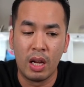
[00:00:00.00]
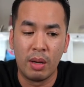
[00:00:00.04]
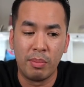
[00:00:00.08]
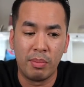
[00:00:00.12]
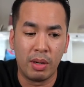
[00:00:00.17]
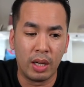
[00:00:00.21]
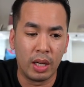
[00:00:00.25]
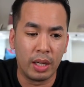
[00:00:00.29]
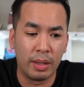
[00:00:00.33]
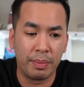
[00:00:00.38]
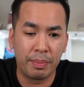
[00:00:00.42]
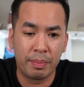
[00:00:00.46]

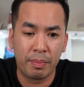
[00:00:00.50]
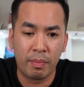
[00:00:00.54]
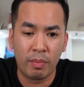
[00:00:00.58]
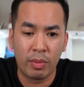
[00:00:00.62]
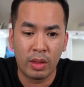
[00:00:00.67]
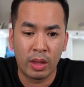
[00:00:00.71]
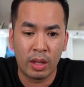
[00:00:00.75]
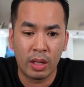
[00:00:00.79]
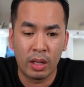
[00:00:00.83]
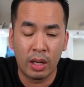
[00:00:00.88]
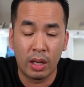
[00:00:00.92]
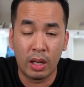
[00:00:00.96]
But,
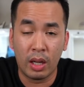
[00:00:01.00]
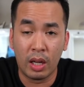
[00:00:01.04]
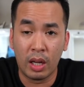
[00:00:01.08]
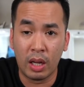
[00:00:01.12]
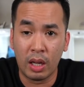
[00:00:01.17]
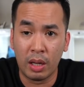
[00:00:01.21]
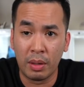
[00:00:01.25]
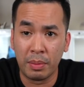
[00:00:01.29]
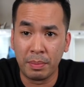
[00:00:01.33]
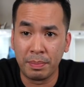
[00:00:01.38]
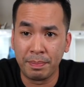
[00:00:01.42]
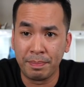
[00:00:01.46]

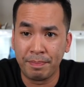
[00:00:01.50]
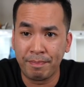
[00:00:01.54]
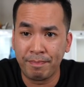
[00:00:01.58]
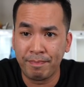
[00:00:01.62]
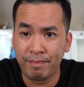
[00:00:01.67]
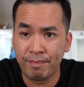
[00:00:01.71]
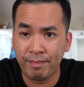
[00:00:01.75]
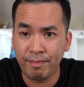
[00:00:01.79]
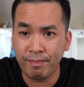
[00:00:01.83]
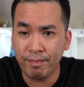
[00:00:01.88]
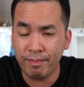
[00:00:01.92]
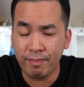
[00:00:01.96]
um,
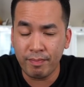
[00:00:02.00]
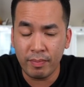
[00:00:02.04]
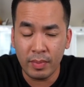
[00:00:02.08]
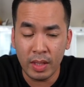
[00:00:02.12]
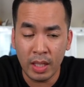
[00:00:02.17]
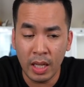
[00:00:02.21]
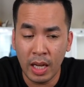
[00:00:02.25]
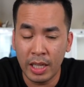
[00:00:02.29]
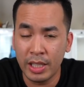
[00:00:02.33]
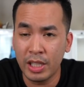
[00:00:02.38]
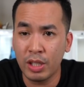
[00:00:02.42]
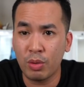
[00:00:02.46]

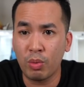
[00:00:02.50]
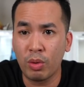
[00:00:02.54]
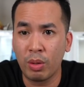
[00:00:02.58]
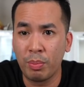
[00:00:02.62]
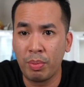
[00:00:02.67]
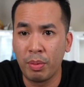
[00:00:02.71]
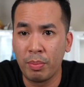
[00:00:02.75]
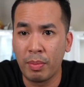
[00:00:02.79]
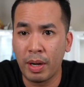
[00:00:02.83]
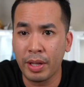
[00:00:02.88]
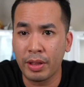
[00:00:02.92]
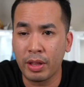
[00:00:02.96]
I just want
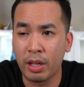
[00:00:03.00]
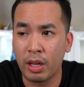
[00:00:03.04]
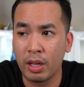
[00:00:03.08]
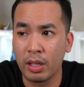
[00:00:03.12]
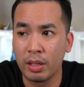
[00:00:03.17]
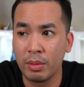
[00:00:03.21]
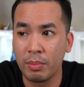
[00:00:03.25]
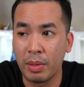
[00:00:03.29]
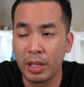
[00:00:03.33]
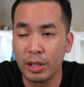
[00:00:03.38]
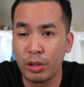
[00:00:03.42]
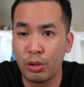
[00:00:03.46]
to put my
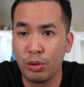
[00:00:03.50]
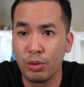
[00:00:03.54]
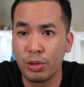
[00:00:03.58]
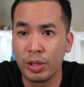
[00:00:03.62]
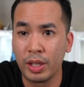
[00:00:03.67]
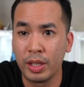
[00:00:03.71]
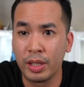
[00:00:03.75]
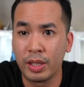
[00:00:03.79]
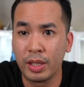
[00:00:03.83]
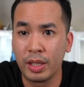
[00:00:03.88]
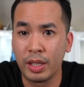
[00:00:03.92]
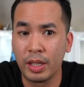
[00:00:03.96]
thought, my two
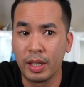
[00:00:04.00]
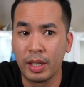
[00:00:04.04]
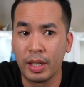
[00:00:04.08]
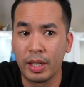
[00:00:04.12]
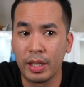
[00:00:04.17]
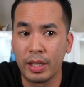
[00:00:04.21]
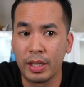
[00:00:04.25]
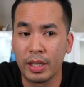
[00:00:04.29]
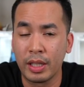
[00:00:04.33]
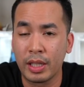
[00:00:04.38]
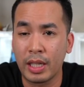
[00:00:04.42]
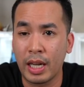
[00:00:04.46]
cents in,
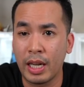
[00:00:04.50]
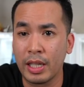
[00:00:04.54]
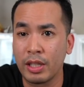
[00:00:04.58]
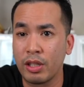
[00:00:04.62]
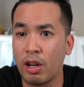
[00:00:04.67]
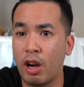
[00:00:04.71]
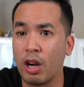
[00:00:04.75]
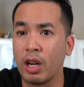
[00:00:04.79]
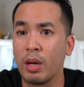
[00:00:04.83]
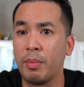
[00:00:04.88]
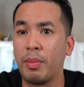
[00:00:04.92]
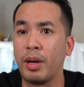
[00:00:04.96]
and just kind of
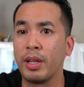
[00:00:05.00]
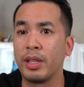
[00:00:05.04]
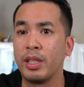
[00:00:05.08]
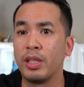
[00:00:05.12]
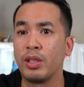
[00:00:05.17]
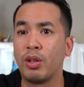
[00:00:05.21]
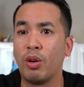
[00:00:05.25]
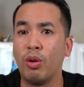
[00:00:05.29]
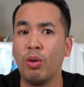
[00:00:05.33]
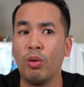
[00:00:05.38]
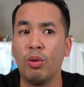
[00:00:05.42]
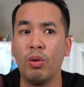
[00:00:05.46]
talk about
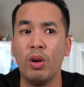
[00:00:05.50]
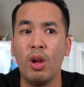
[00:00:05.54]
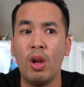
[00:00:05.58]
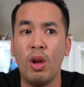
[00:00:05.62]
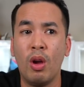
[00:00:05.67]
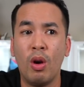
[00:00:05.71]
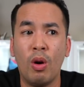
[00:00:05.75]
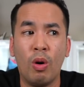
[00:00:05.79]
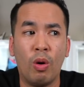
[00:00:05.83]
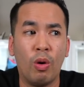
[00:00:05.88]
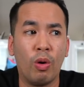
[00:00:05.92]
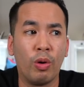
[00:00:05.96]
this whole
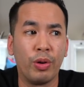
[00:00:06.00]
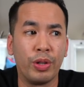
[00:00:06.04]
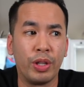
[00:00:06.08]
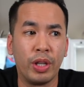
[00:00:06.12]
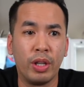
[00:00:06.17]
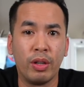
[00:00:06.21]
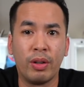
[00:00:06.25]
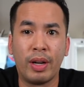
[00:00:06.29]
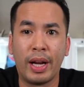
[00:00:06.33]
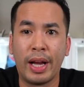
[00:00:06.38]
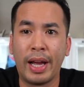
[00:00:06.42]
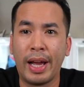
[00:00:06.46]

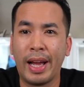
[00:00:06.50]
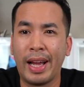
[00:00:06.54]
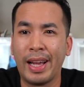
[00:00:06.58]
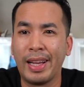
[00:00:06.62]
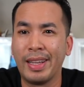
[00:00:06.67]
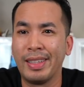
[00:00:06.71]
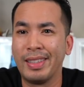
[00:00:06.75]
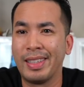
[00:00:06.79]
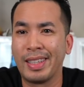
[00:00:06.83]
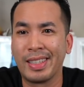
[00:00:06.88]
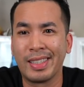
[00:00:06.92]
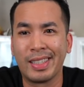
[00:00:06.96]
ordeal. I, I,
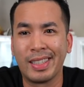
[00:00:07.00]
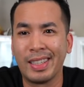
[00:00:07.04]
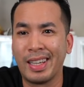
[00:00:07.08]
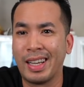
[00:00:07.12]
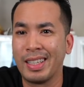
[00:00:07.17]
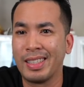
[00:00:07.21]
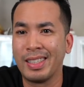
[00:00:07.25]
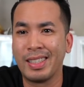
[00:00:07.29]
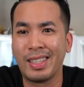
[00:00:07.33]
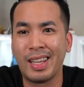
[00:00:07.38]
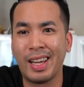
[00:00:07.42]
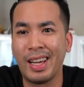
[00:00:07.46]
like I said,
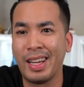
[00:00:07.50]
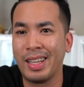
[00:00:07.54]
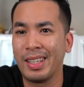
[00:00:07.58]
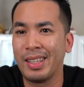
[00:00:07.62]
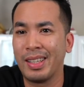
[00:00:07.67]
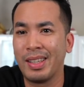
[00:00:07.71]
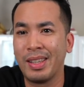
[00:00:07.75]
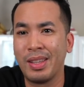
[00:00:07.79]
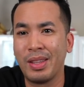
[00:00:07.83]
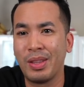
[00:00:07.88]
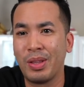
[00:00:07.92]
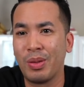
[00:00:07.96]
I just hate
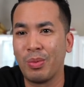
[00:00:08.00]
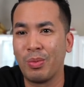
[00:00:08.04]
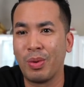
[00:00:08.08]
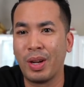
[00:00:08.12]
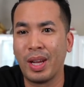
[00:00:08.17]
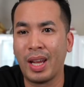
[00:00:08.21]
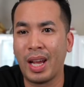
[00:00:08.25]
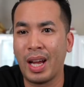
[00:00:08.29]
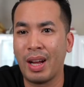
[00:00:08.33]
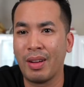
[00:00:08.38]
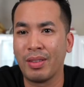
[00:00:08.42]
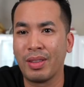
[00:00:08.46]
the
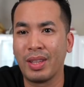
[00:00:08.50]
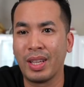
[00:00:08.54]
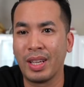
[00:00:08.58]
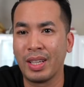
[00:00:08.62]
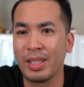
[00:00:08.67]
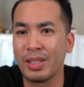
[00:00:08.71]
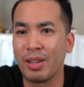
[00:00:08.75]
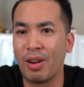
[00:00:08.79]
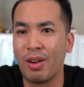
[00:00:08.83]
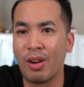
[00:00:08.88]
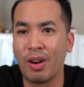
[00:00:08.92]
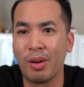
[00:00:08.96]
way how
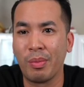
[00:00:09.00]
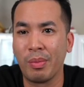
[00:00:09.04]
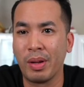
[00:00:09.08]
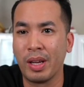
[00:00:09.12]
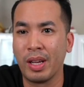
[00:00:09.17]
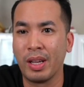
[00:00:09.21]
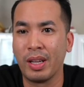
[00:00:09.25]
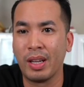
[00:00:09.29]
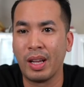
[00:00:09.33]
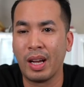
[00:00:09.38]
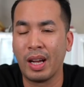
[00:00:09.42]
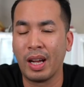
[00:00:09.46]
things are, man.